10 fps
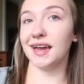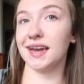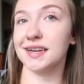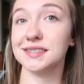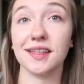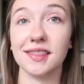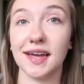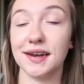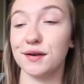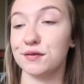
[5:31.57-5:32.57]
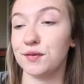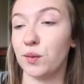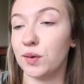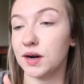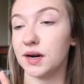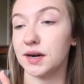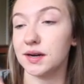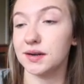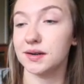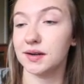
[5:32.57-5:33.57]
and then
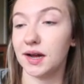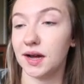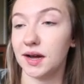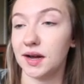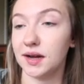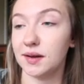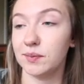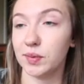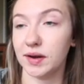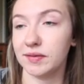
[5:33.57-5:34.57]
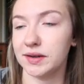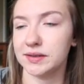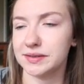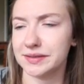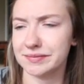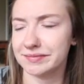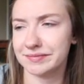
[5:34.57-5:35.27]
for uh, Planet Fitness,